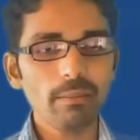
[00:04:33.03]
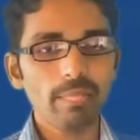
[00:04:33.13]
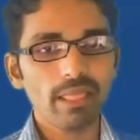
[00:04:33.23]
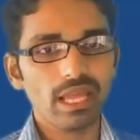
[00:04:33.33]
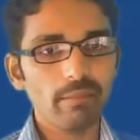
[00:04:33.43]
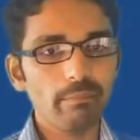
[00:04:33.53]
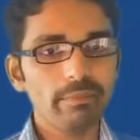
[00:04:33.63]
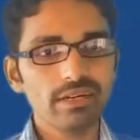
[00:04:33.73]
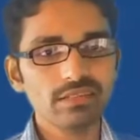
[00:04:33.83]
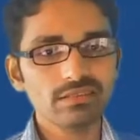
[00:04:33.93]

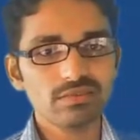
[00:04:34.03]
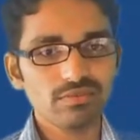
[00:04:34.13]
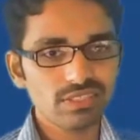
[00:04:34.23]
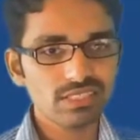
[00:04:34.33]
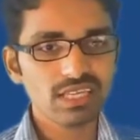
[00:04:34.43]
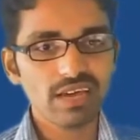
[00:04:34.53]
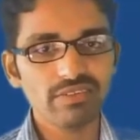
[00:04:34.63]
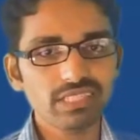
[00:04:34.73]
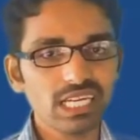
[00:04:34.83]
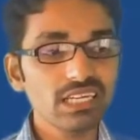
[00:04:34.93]
impedance which is having
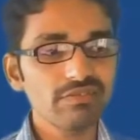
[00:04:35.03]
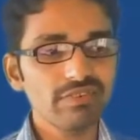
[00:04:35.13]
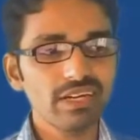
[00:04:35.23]
the infinite